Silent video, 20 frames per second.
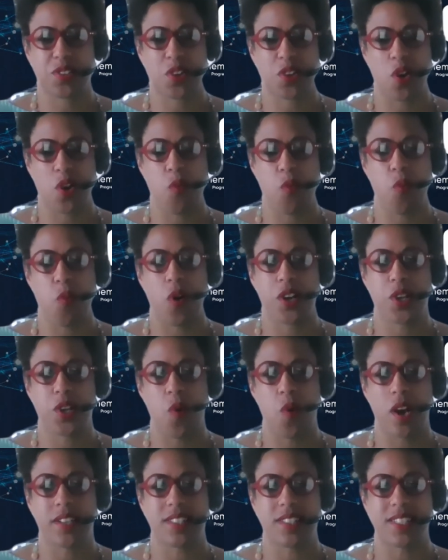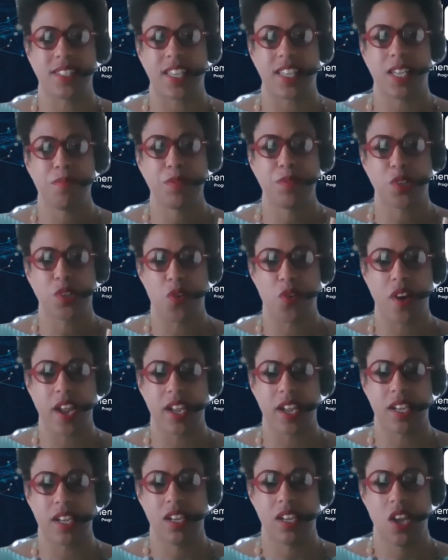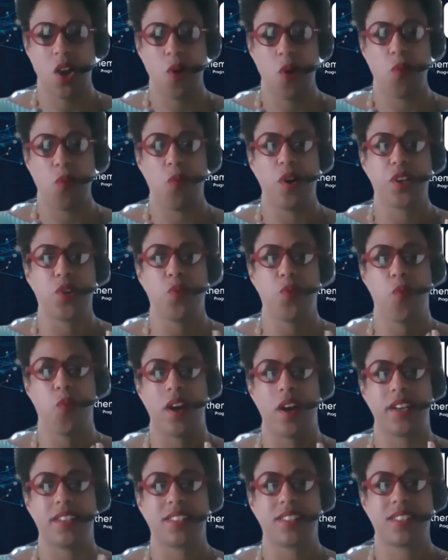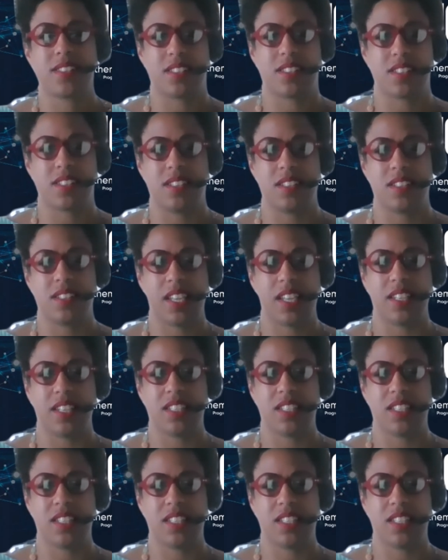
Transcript: So what do you want us to keep doing? What do you want us to